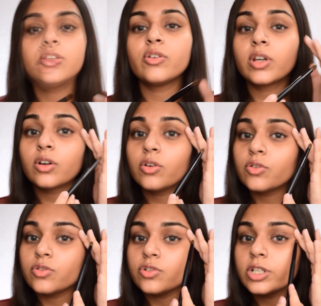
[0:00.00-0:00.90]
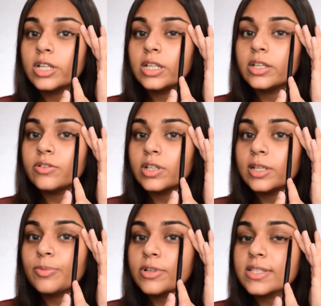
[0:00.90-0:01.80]
You can go really
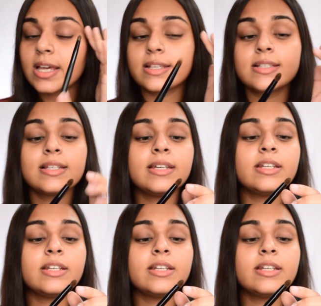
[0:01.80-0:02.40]
precisely